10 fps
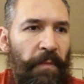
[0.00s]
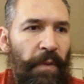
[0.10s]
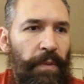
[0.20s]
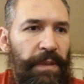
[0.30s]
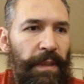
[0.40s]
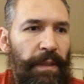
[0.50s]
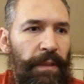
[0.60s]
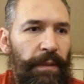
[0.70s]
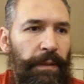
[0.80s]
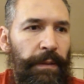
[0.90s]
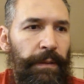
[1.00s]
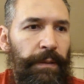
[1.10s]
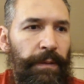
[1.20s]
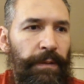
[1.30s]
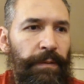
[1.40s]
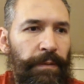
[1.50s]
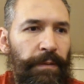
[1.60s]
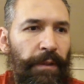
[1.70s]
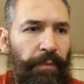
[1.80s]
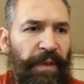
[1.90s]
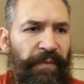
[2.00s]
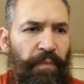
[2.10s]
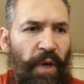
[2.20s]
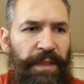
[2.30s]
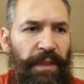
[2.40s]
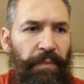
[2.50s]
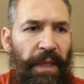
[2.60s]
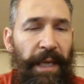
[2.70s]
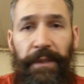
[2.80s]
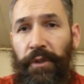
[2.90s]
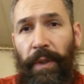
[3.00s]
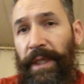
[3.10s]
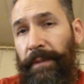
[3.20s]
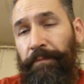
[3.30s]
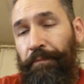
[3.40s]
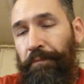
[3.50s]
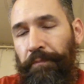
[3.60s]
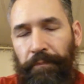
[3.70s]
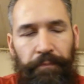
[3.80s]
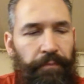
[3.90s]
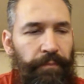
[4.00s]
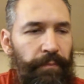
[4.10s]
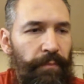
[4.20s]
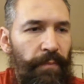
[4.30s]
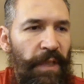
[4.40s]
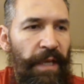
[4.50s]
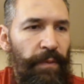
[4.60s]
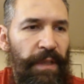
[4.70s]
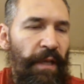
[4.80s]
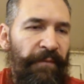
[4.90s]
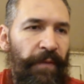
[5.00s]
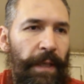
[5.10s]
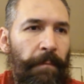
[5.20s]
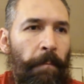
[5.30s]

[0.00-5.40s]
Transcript: it was a little bit of a project, but I enjoyed it, and it was a lot of fun.